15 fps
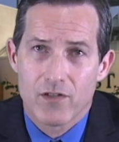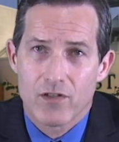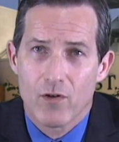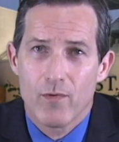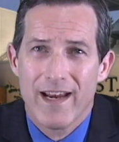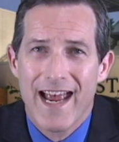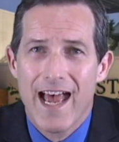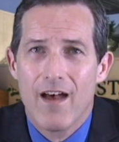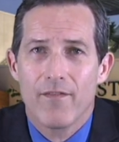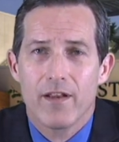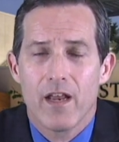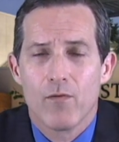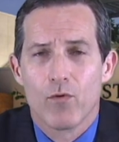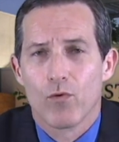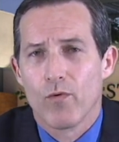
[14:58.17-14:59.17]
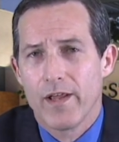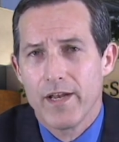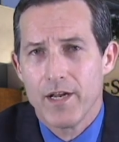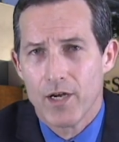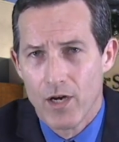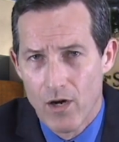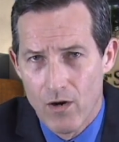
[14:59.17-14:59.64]
so we have it and we're ready
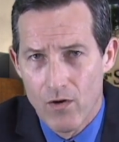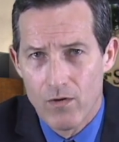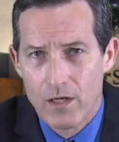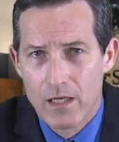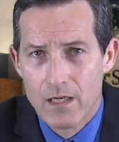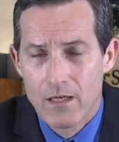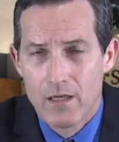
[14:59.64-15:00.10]
to go